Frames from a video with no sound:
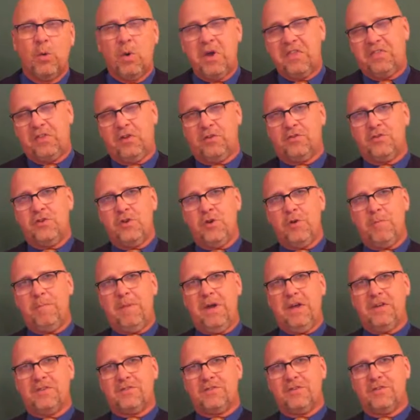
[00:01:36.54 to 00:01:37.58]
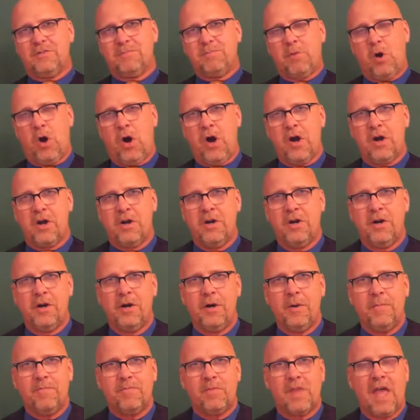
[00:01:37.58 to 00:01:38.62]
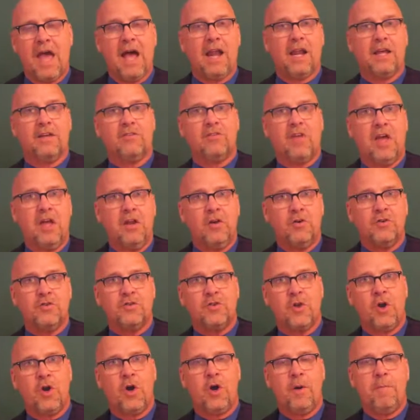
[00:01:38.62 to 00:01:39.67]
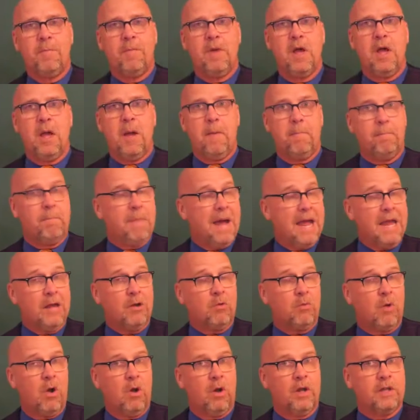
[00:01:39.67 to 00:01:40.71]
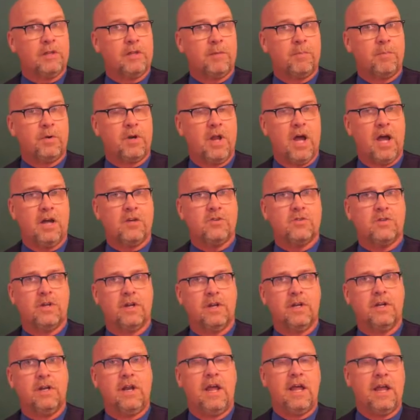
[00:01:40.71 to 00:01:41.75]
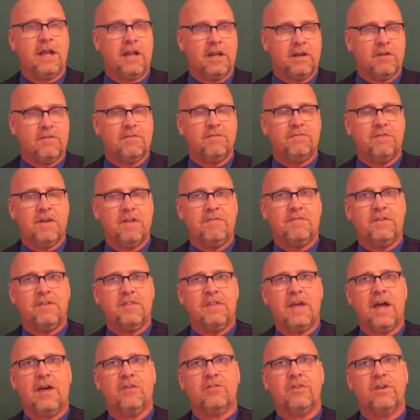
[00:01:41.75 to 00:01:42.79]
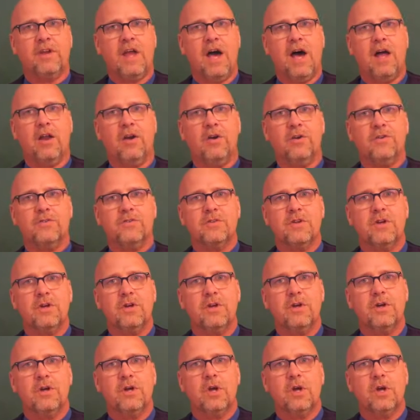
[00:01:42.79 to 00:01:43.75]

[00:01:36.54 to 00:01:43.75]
With his new business partner, Alexander Sturm, bankrolling the production at $50,000,